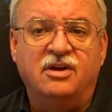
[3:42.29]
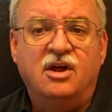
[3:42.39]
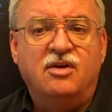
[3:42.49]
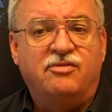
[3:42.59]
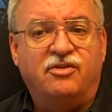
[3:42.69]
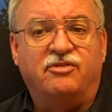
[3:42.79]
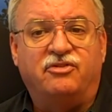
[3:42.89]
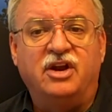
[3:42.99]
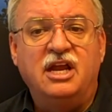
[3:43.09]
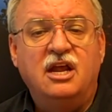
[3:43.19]
for a
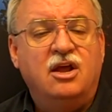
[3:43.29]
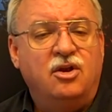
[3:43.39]
free,